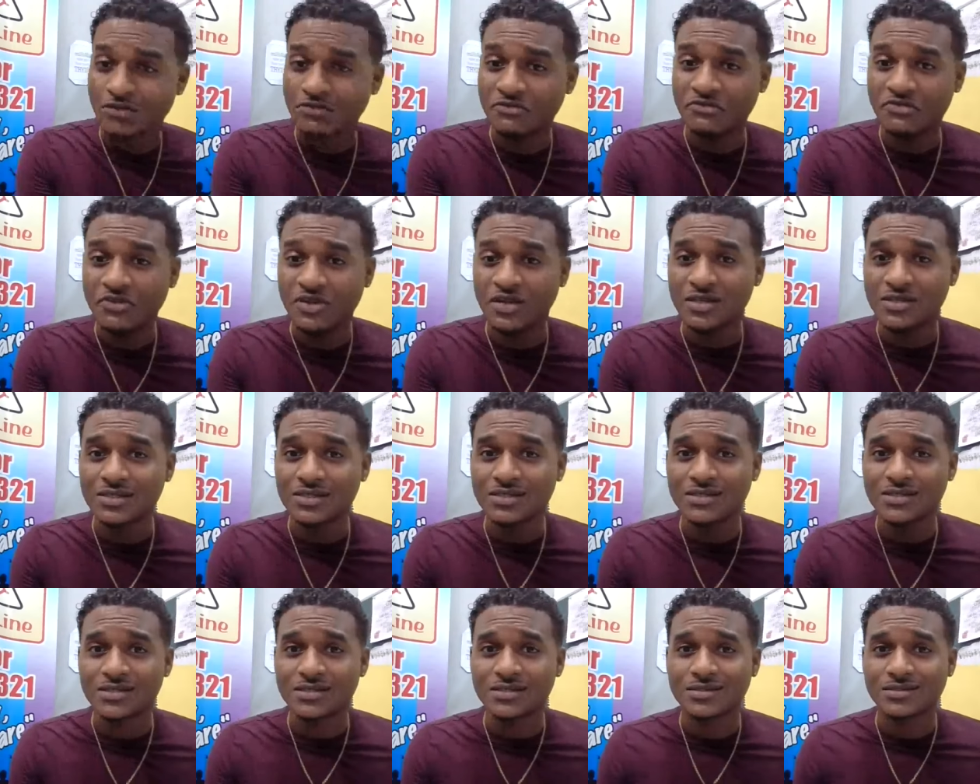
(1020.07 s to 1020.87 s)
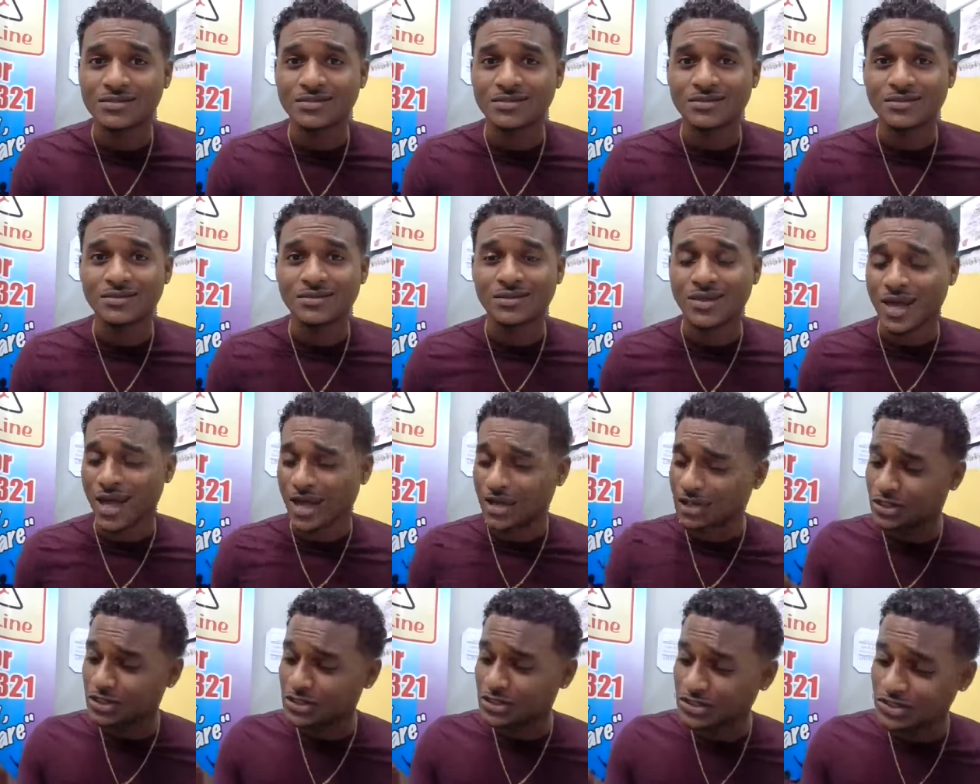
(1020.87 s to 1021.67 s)
the first,
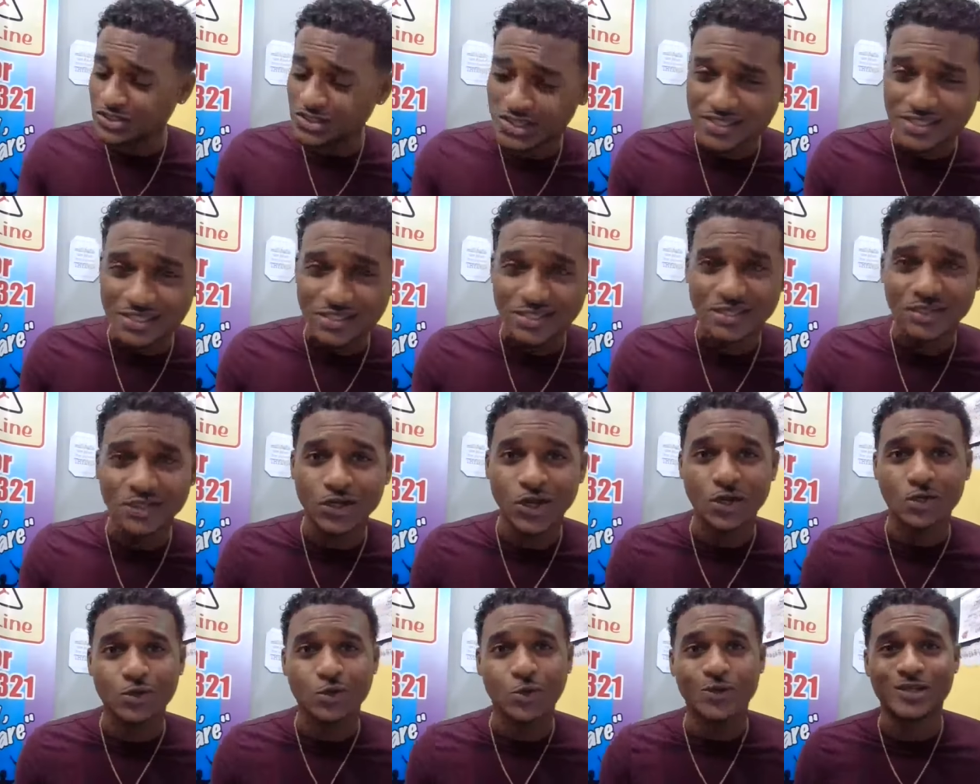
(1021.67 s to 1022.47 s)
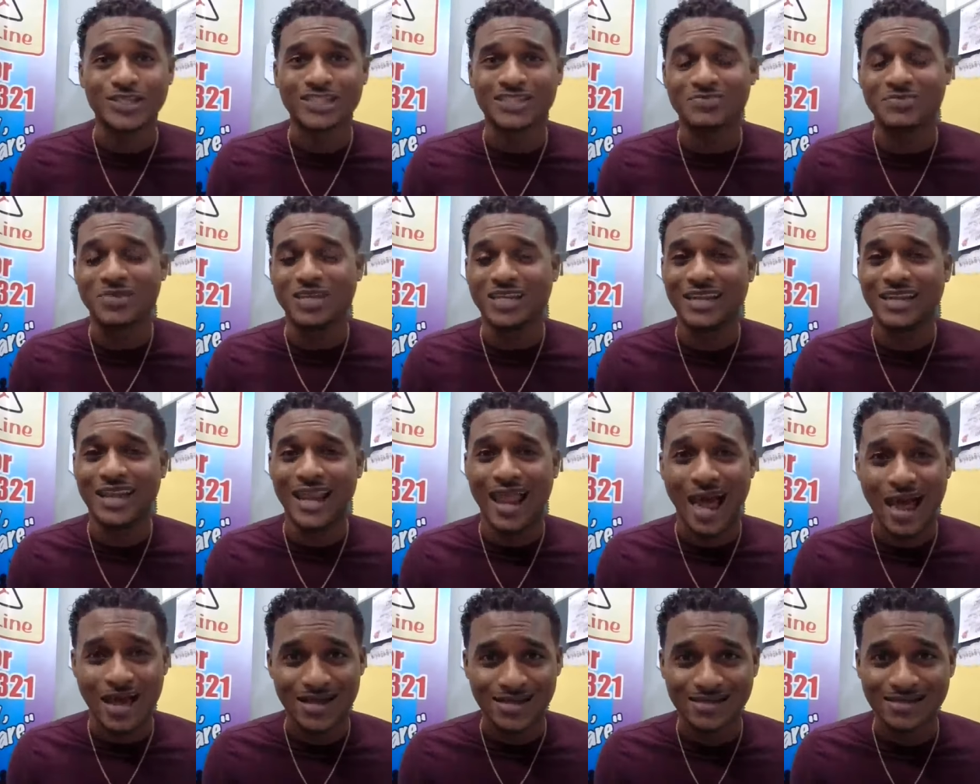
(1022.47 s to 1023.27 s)
and you're certainly not going to be the
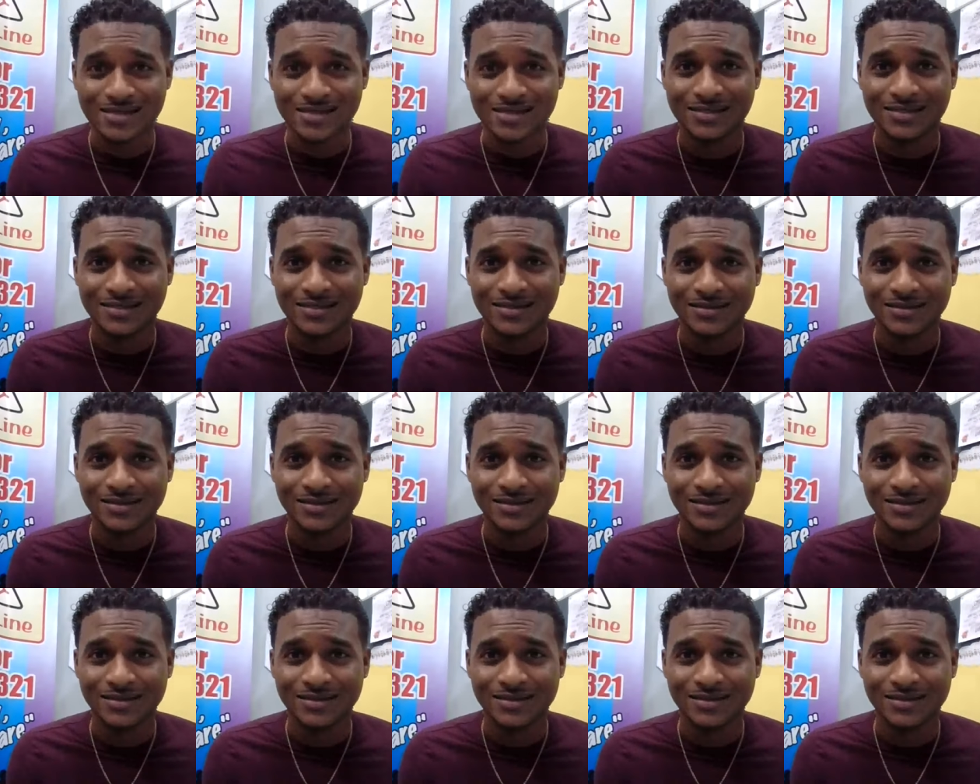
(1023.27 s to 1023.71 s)
last.